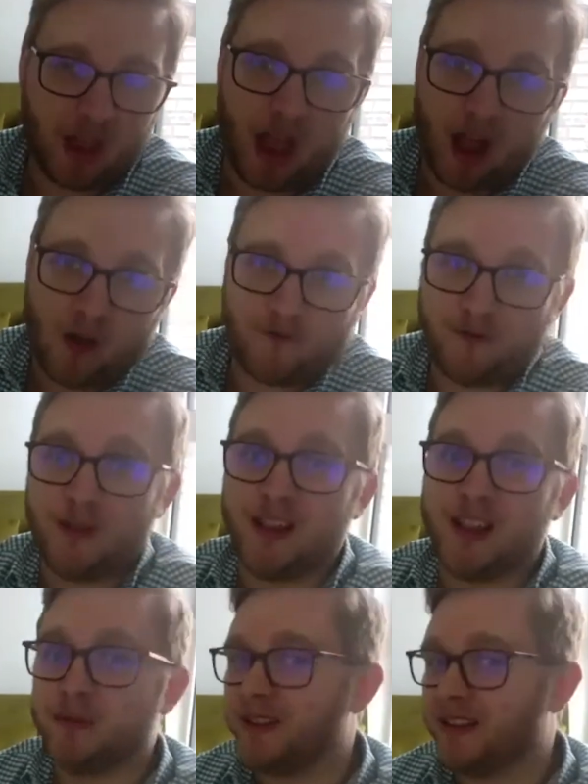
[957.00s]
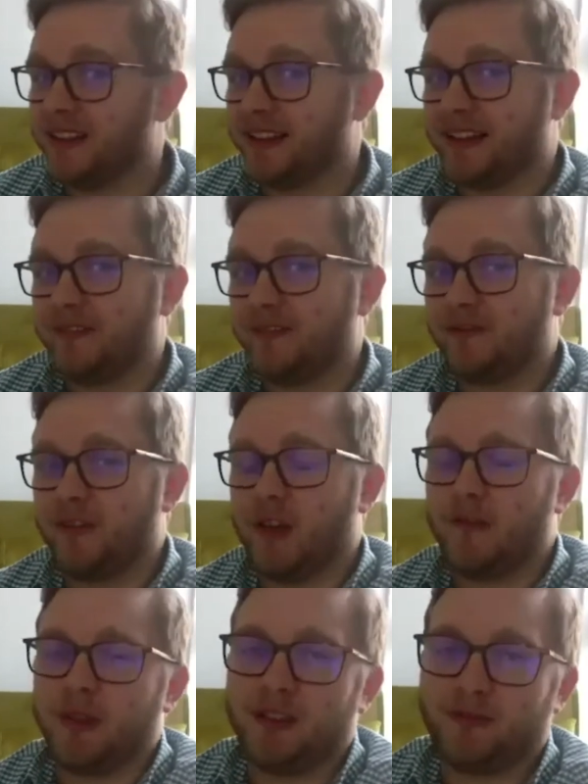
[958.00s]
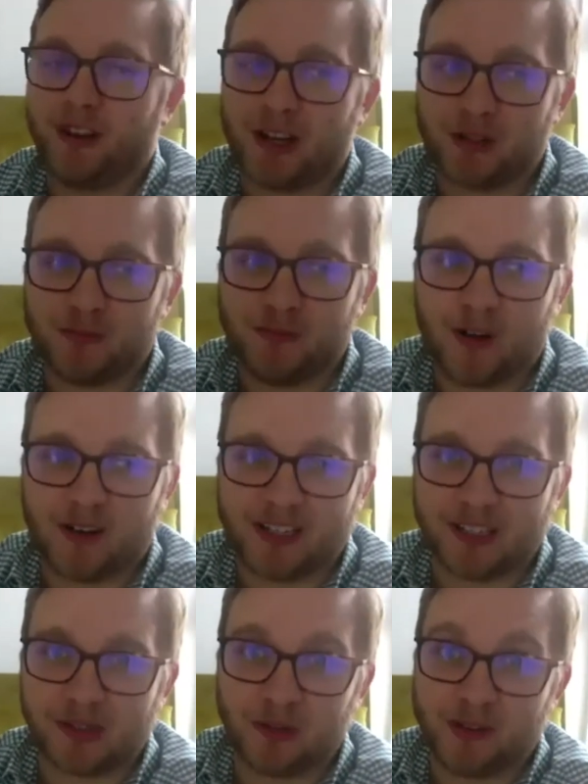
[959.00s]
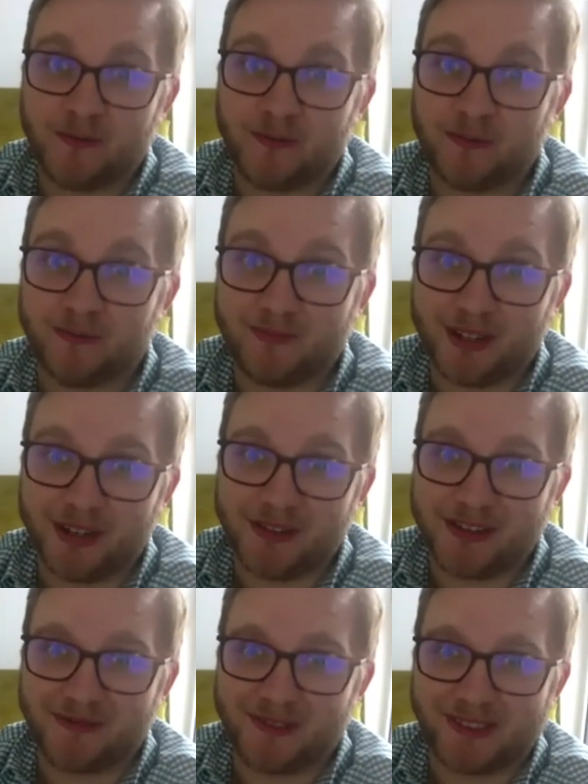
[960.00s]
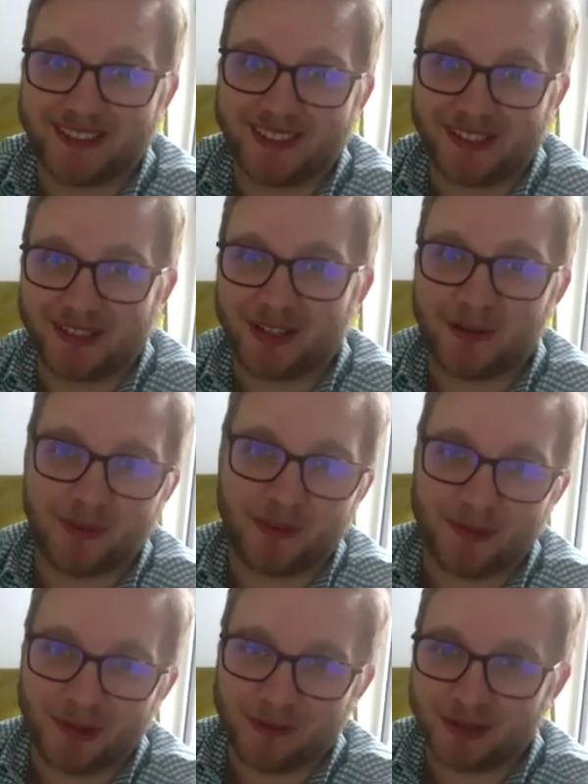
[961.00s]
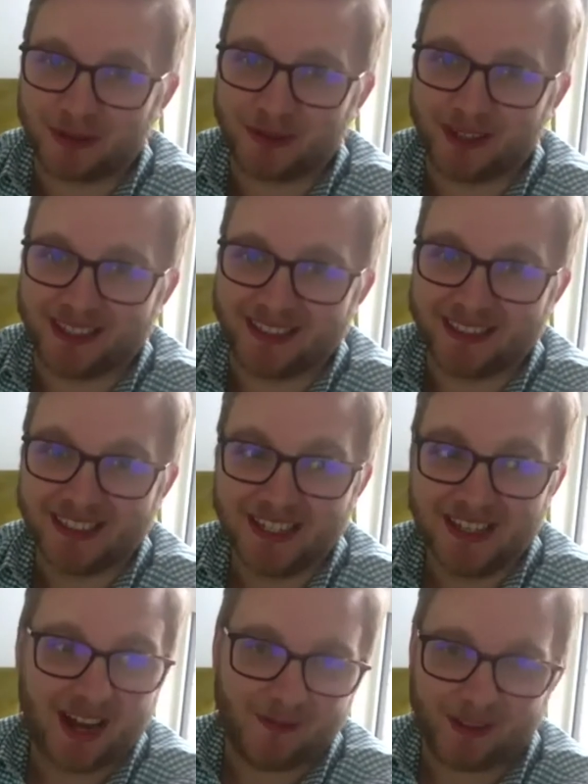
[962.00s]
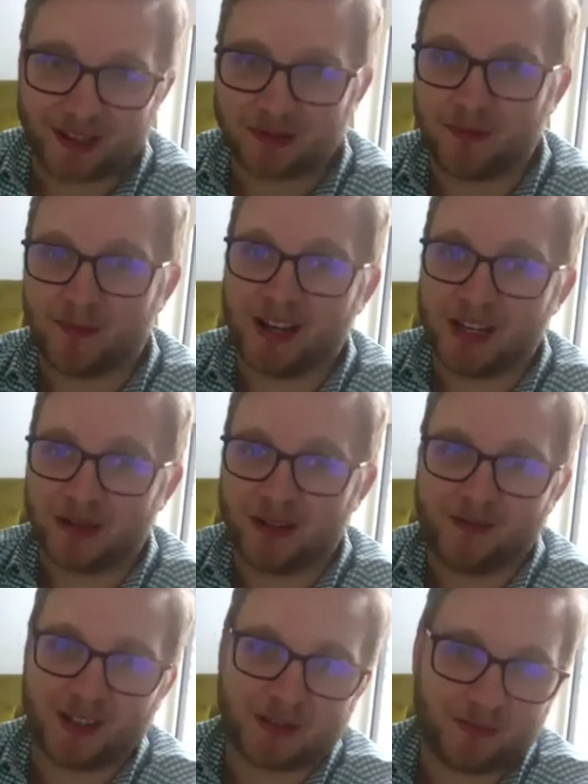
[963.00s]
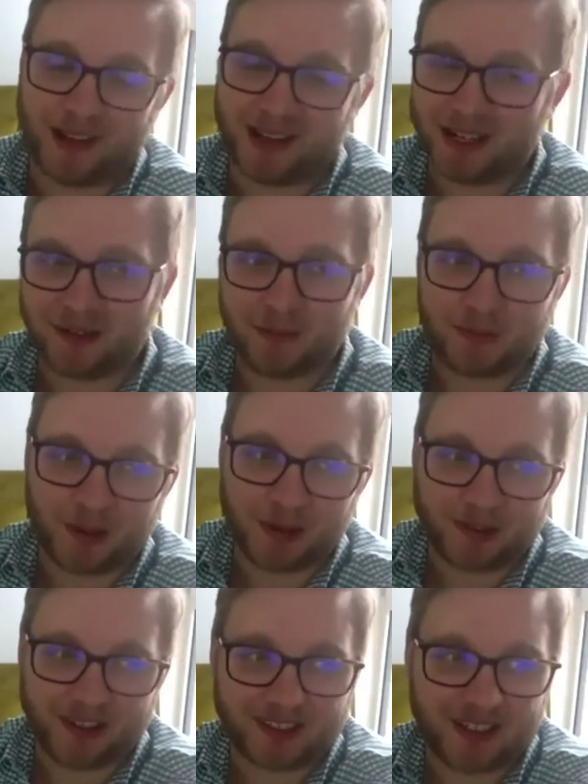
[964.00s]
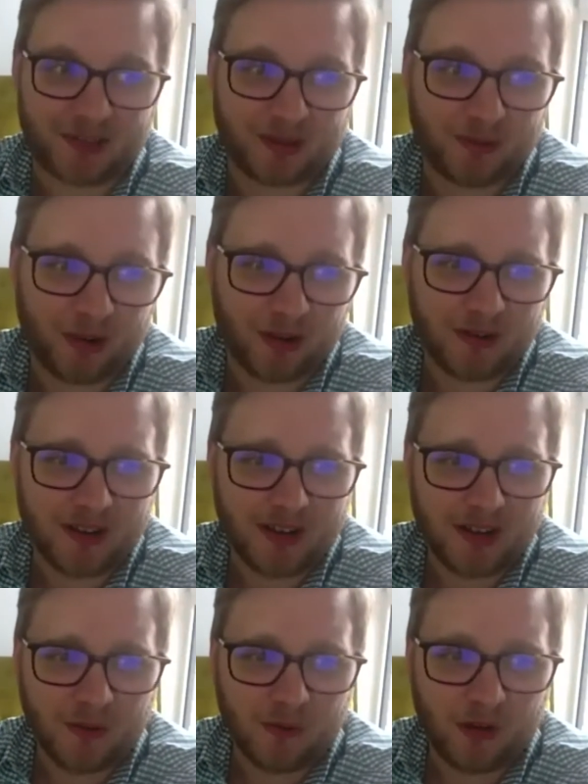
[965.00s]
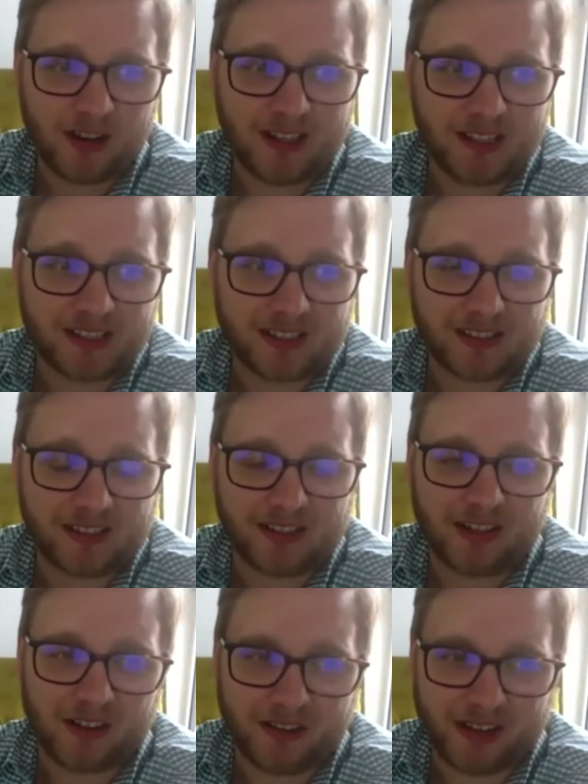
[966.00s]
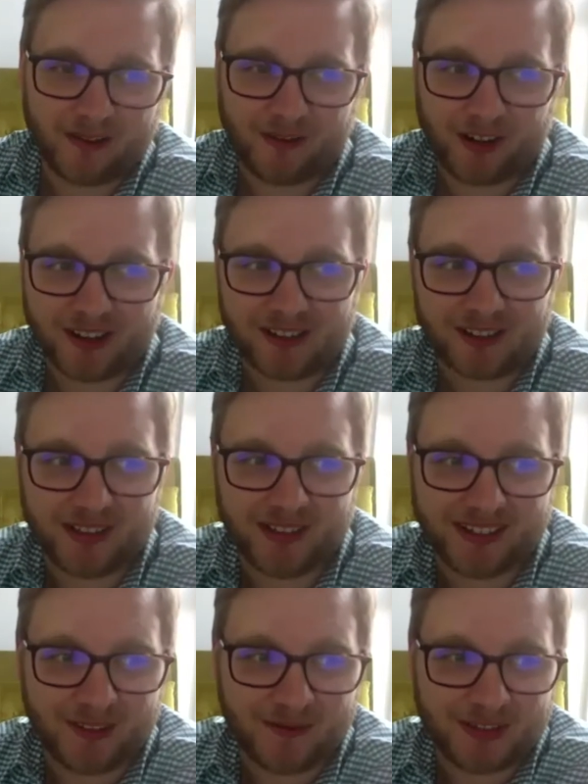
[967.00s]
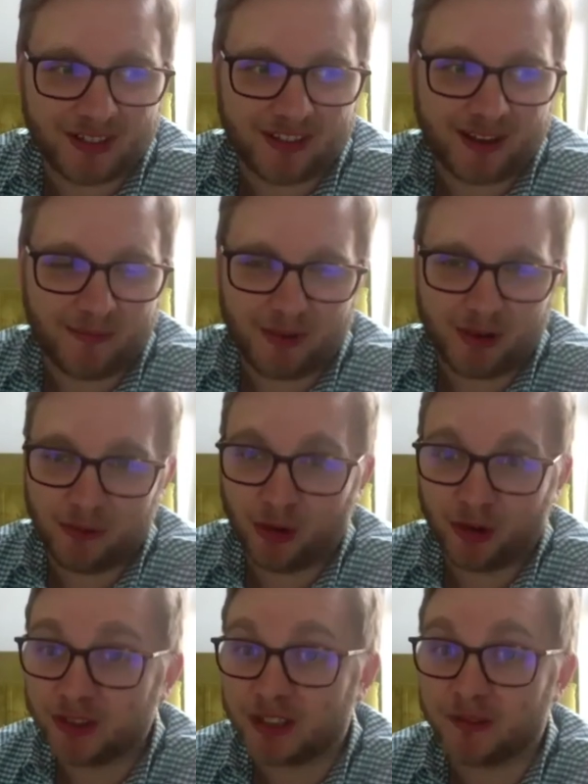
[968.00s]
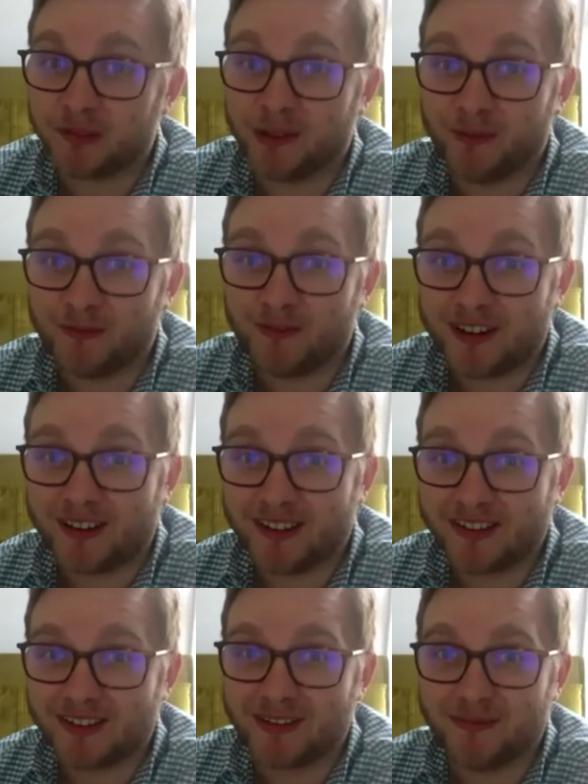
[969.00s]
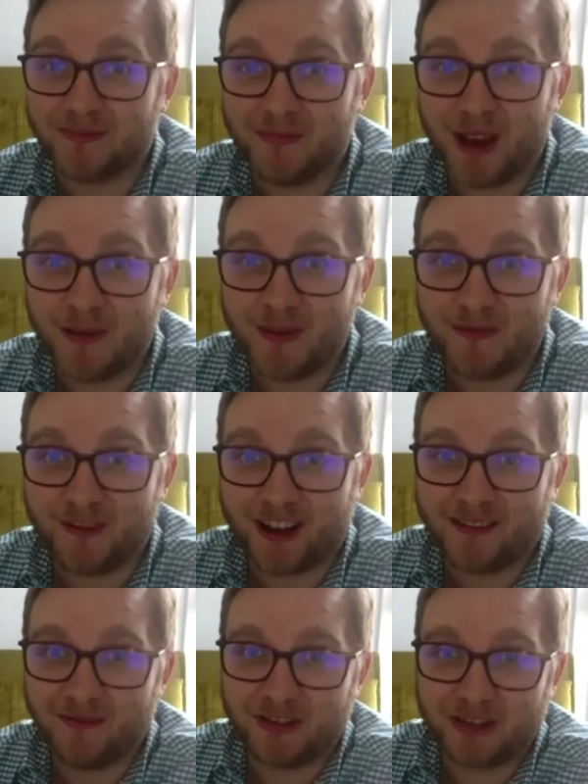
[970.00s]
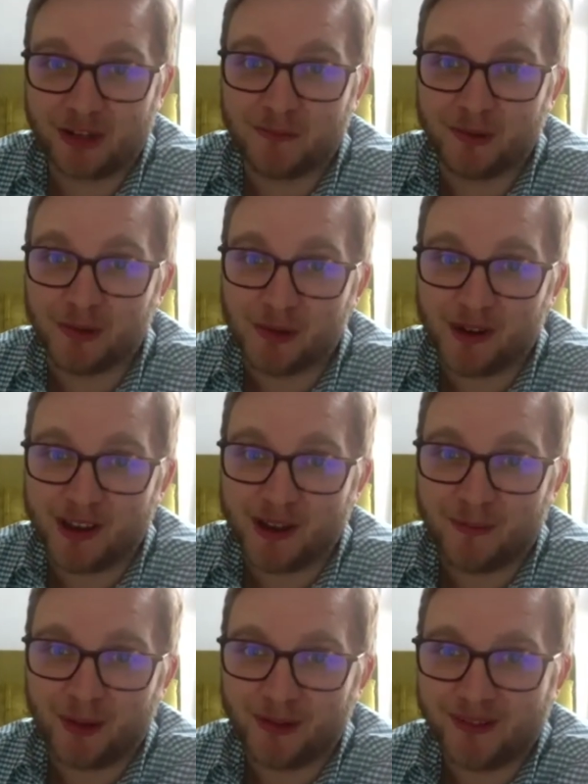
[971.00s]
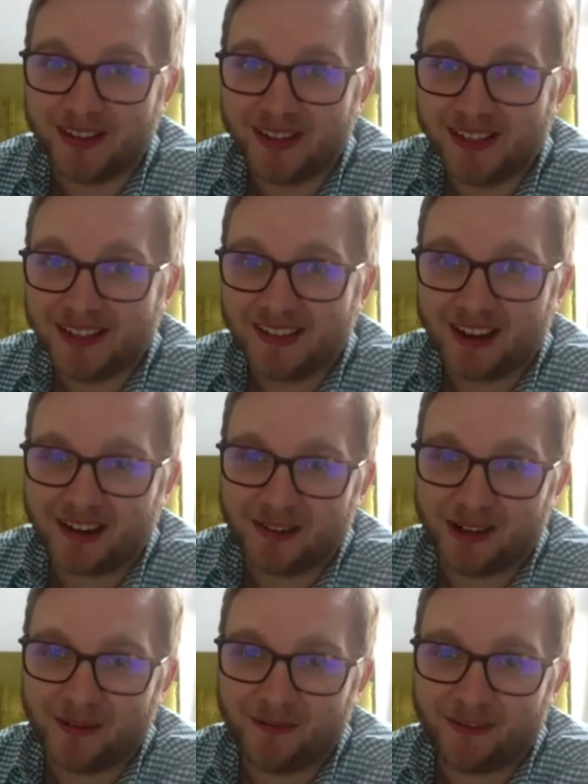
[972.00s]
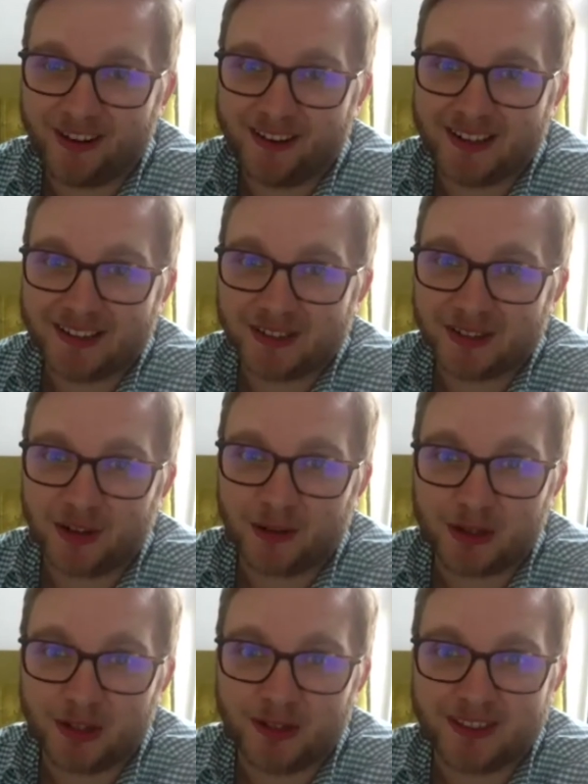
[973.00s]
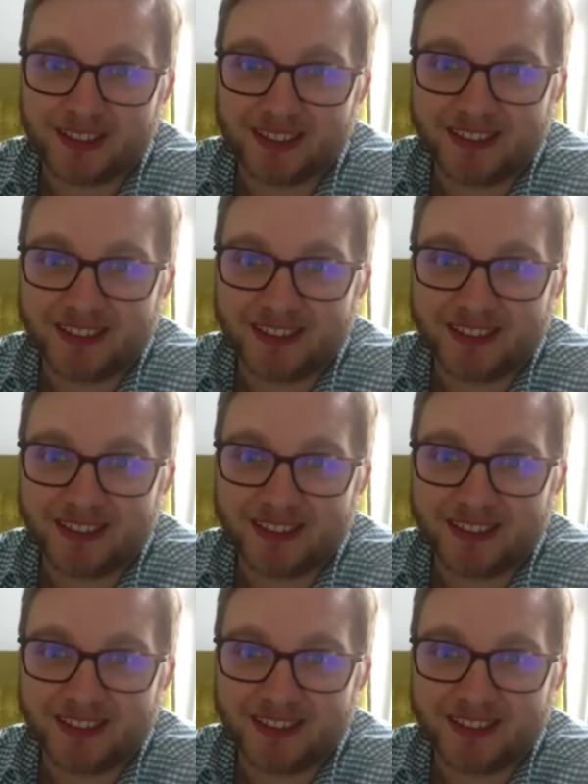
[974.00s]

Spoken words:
aren't familiar with the financial markets or even, you know, the differences, as you said before, between an investment manager, an investment banker, a broker, etc. What is, you know, the advice that you'd give to them who want a career in finance and have maybe stumbled the way upon a career in finance as an opportunity? Yeah.